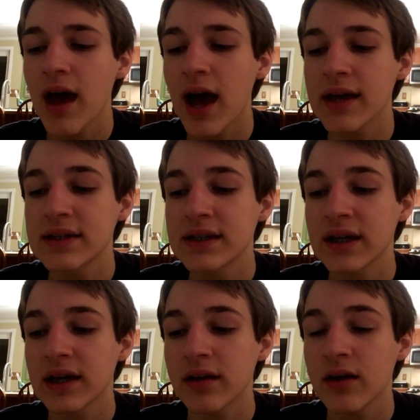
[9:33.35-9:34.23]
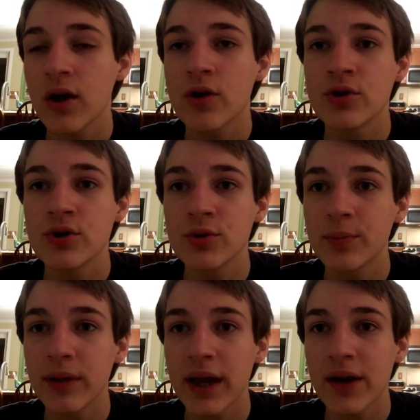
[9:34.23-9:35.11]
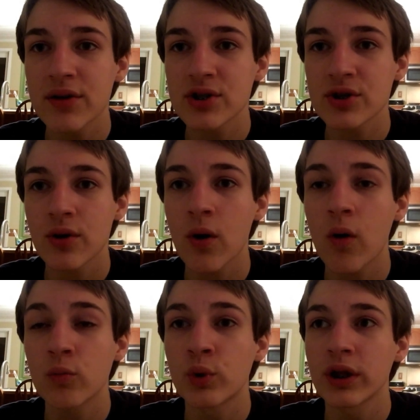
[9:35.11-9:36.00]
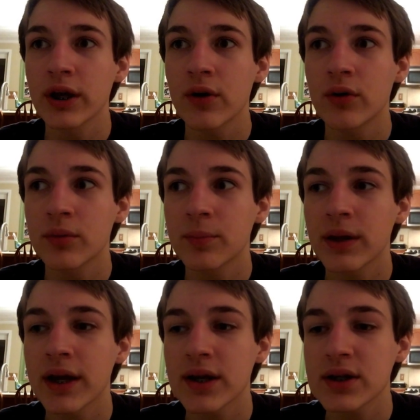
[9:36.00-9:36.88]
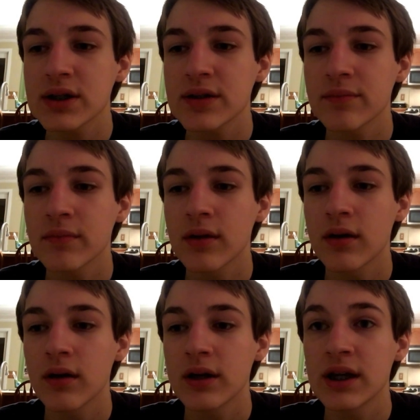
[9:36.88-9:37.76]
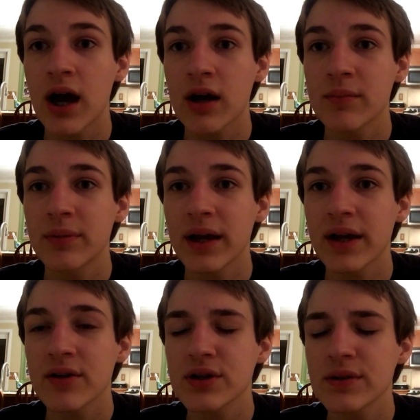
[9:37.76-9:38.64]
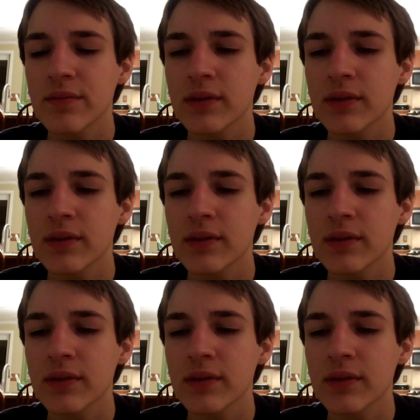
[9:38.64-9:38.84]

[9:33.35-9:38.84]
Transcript: I see it new players, really old players, young players.